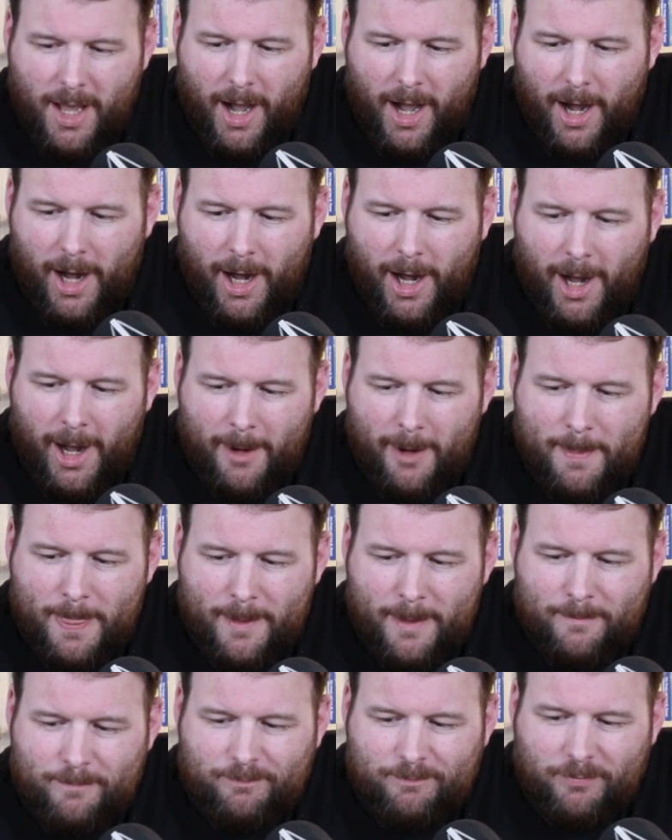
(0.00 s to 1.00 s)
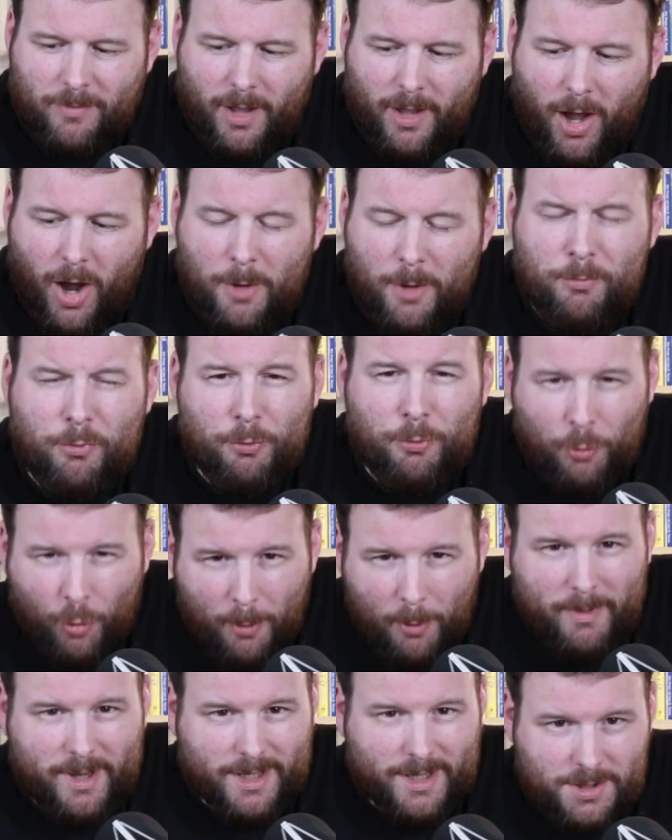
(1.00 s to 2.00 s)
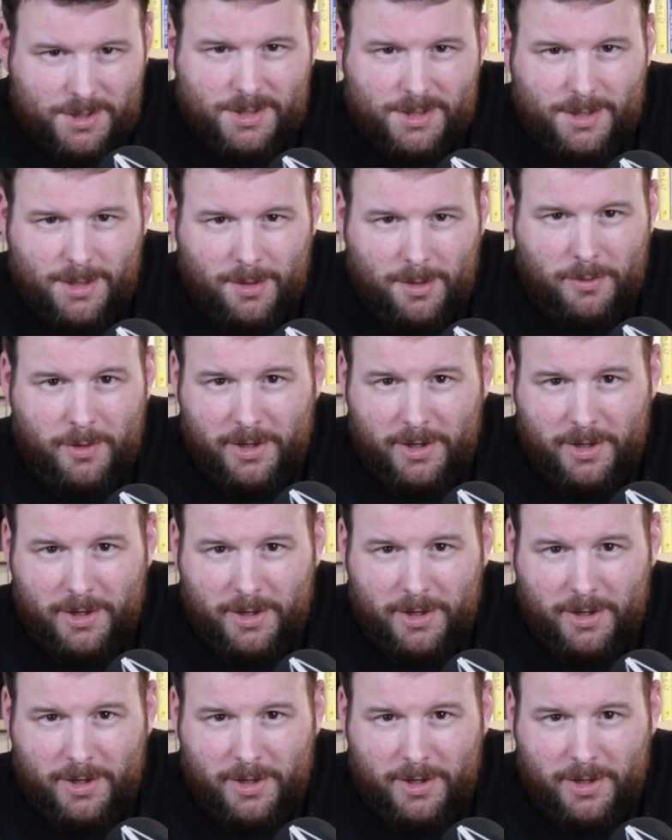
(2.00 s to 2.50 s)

Uh, I promise